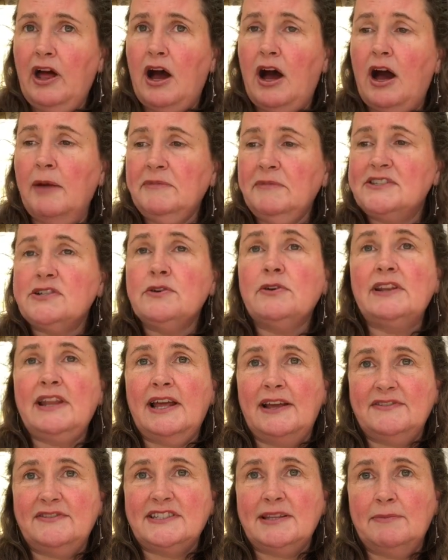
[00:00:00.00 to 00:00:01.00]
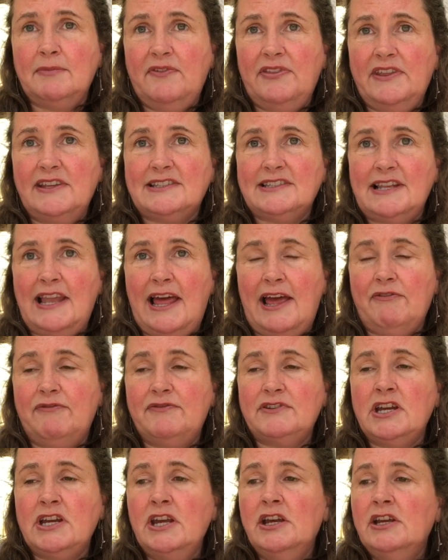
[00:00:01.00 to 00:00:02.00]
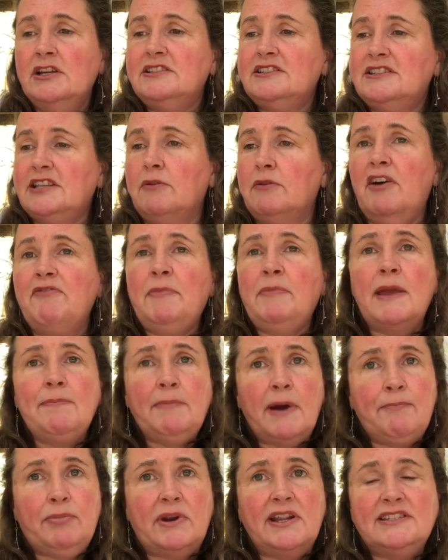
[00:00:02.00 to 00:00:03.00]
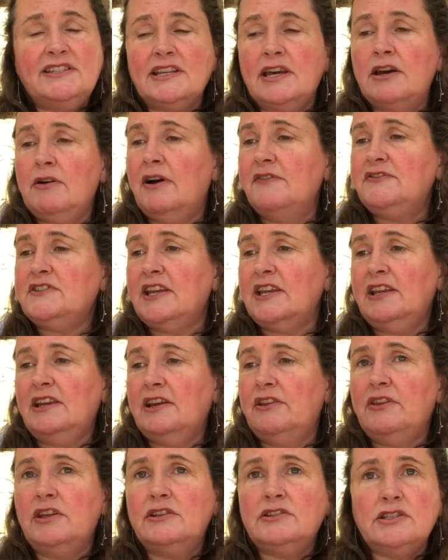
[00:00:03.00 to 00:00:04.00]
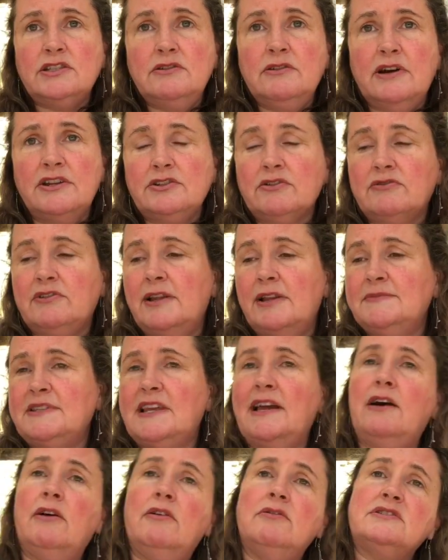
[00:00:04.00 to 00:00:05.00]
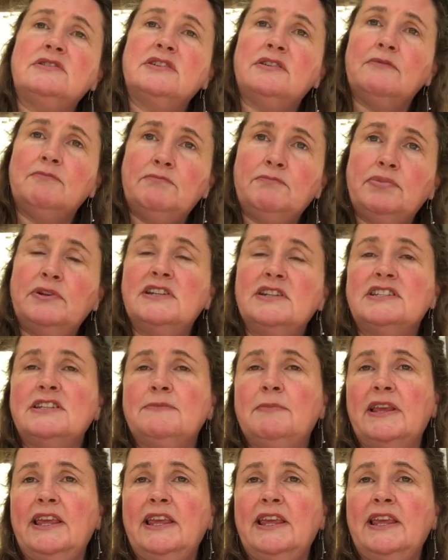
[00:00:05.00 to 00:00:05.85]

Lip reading: I'm still going to have some of this left. So I've made my bread dough, I've taken the 200 grams out, put it to my